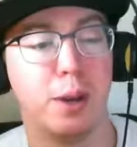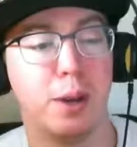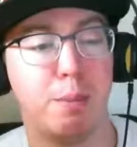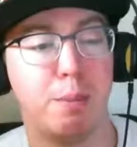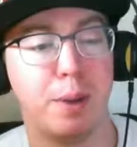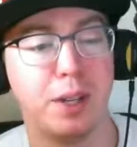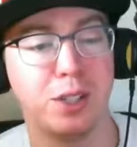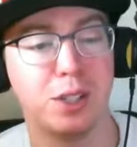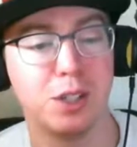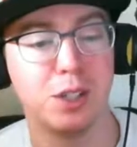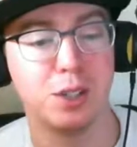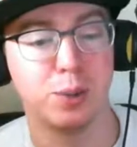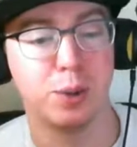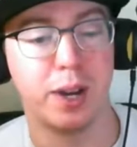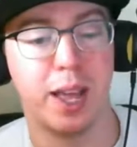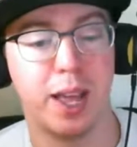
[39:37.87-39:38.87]
did
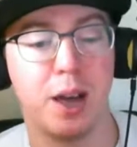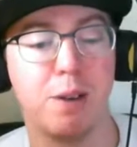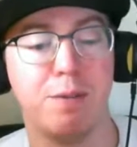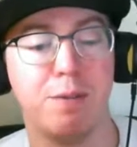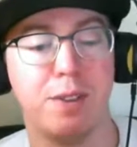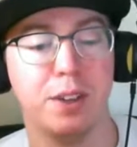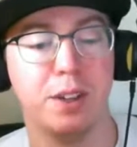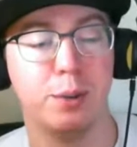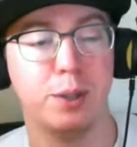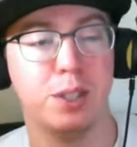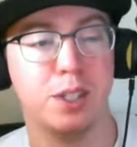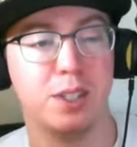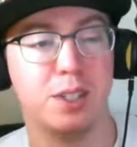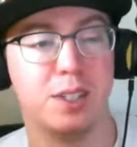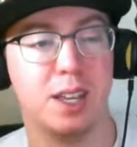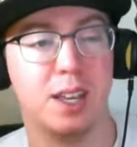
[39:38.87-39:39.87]
pitchers. We're on outfield, which
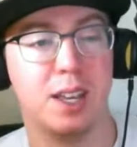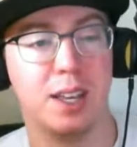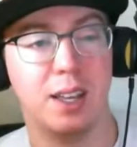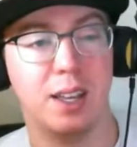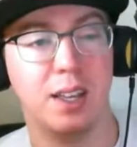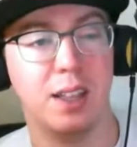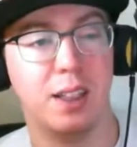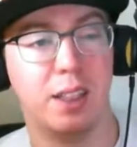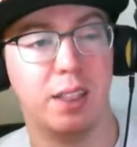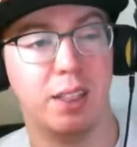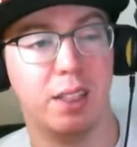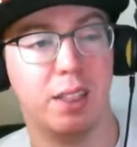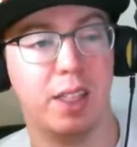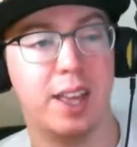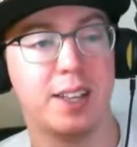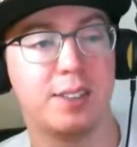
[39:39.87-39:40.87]
is the
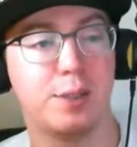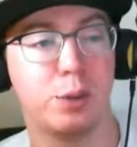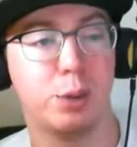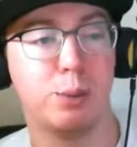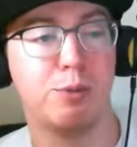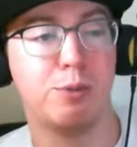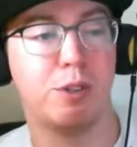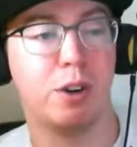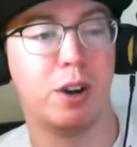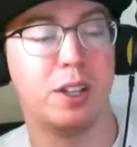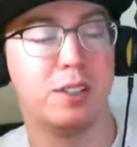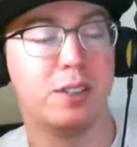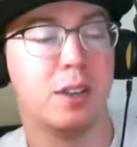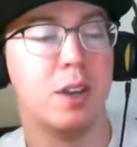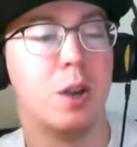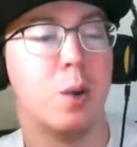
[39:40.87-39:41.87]
last group for us.
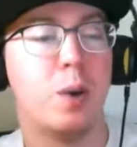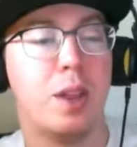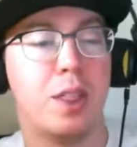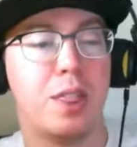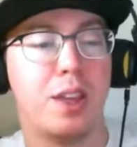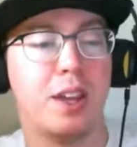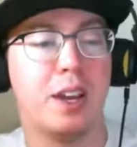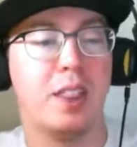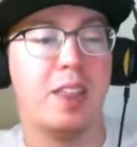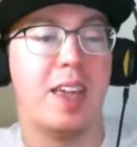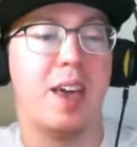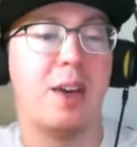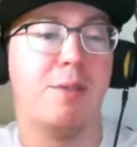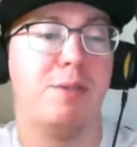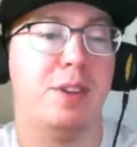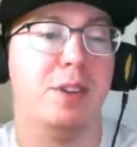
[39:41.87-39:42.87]
What are you thinking of the
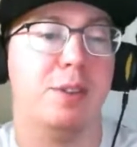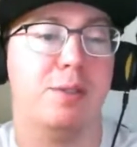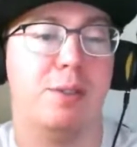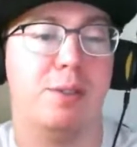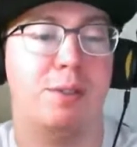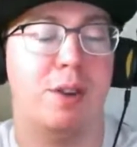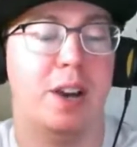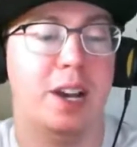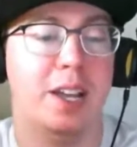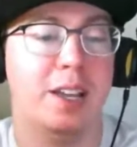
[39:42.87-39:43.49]
outfield for Friday?